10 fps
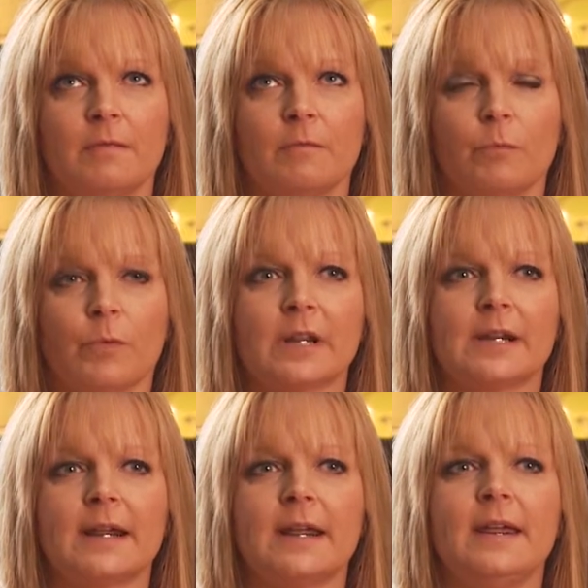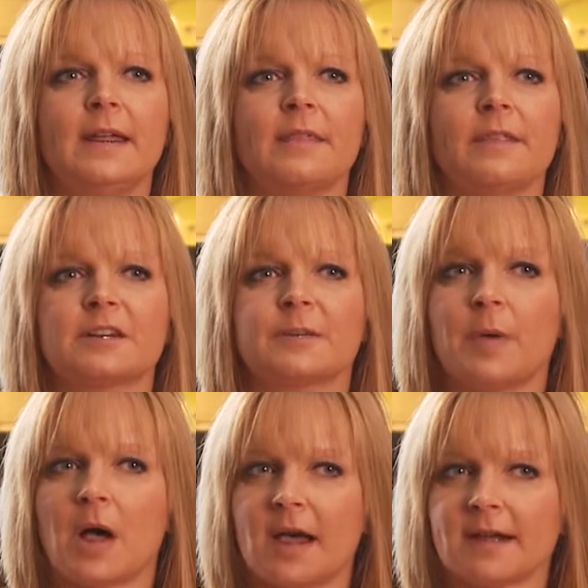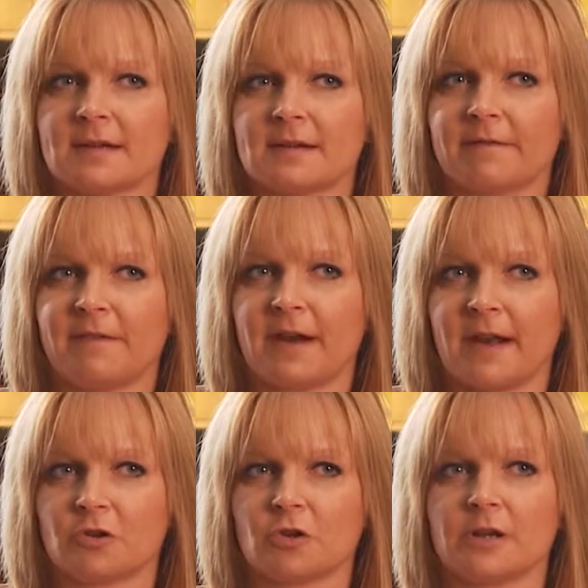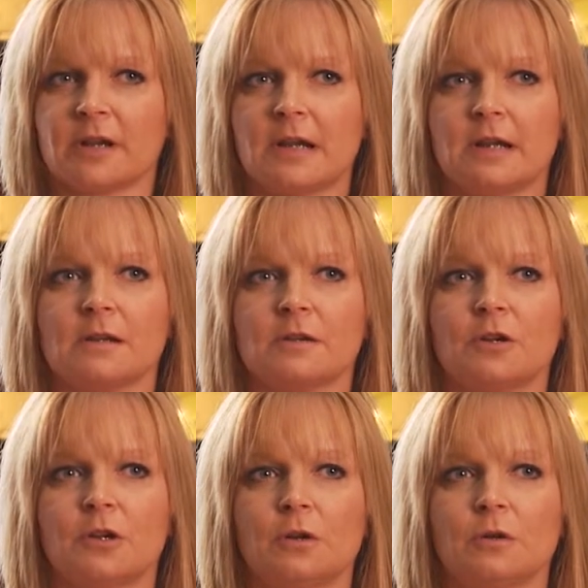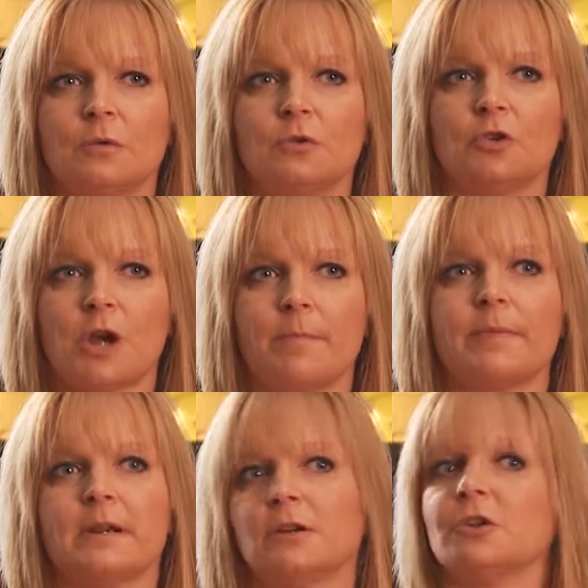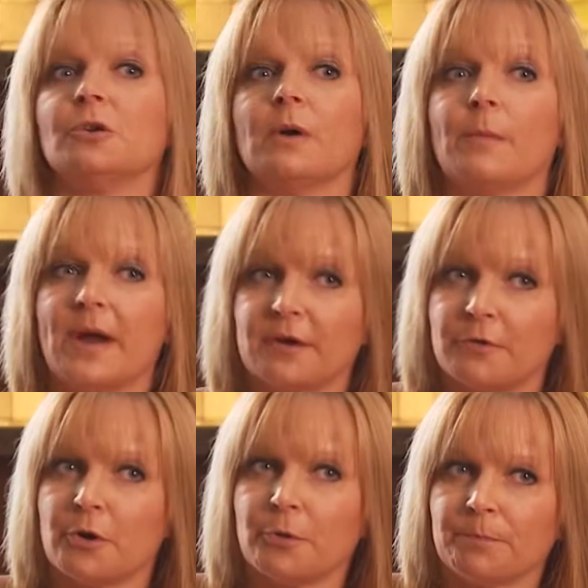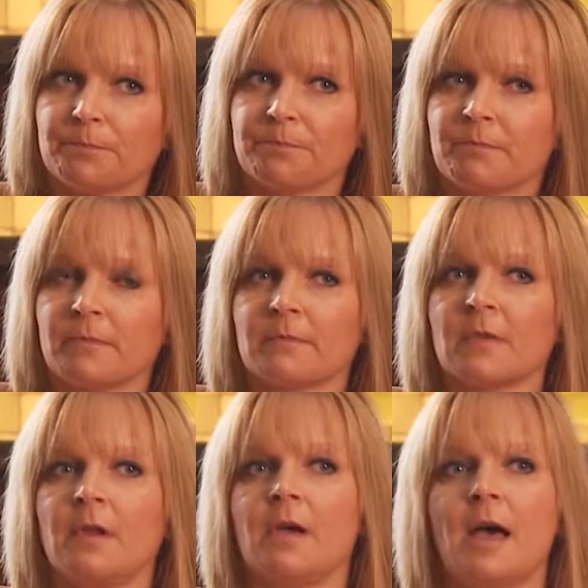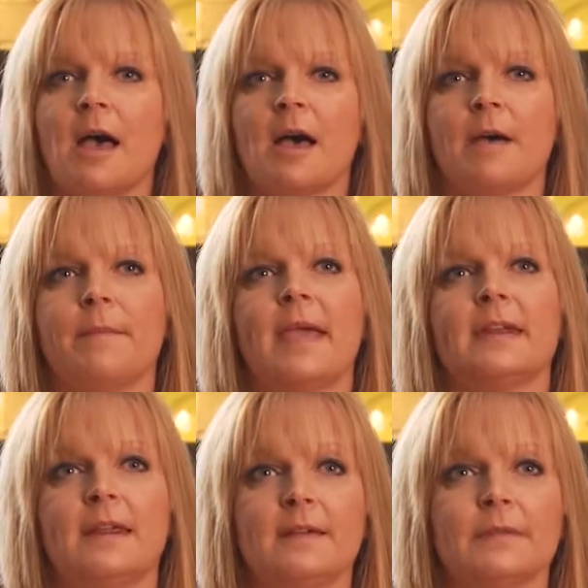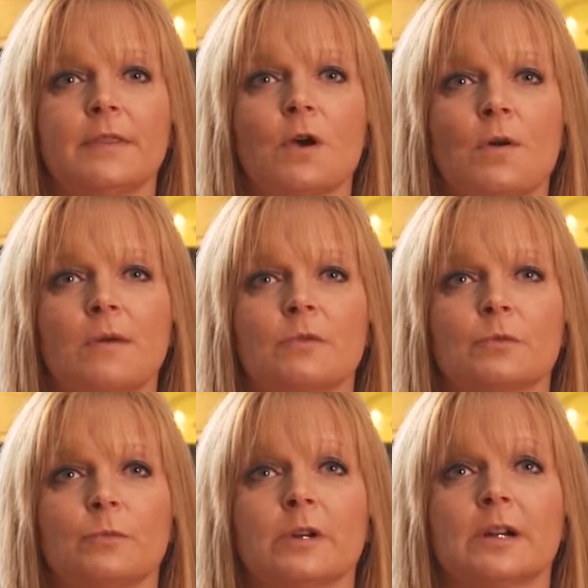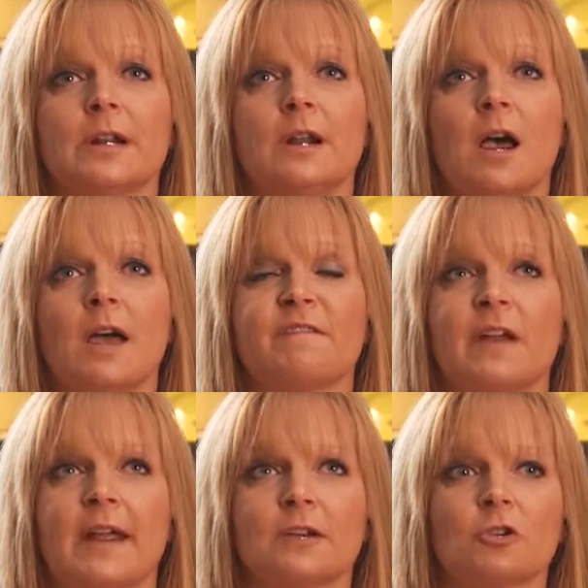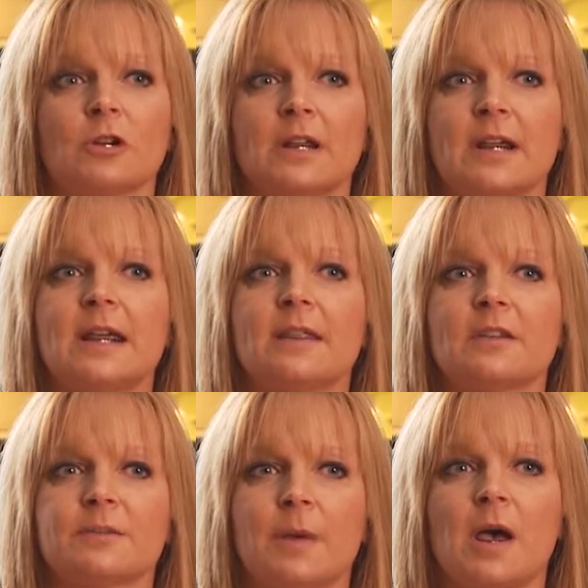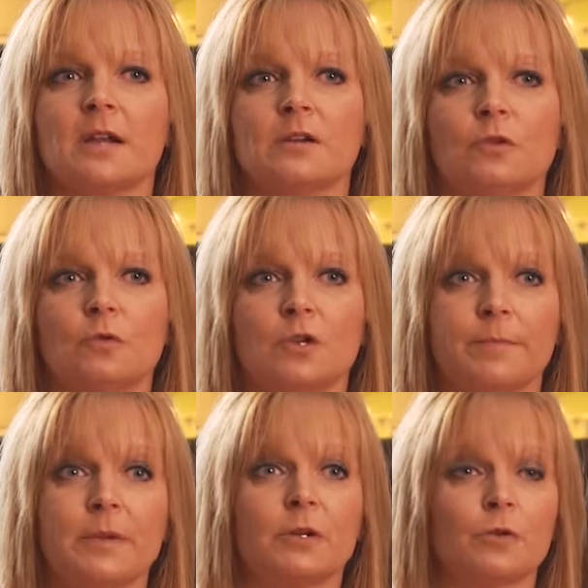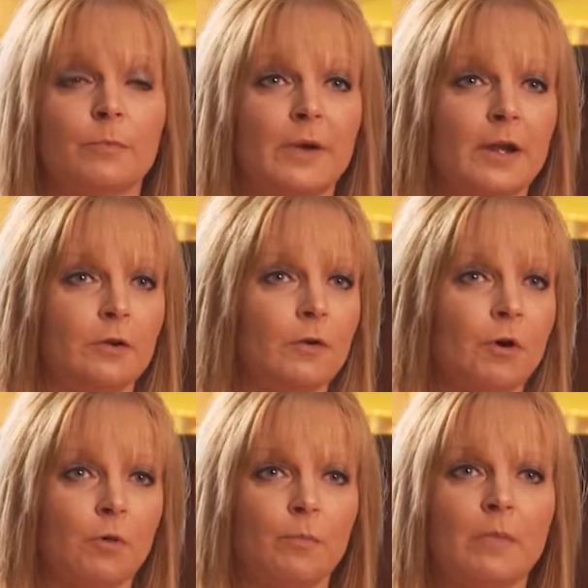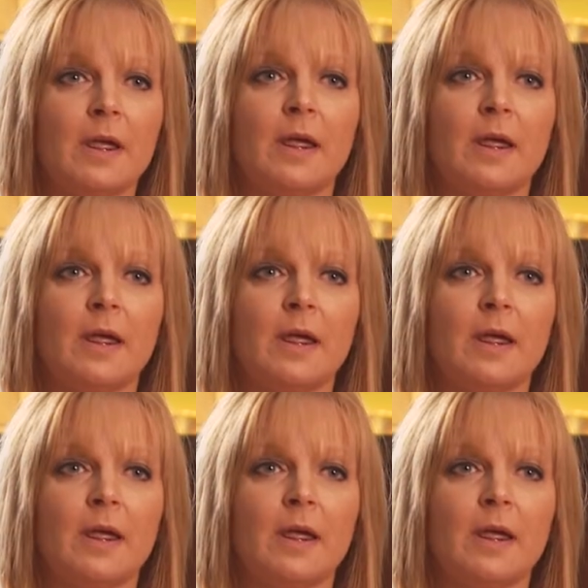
really in the spot financially to jump into a brand new home. And even though I was really not financially in the spot to jump into a brand new home,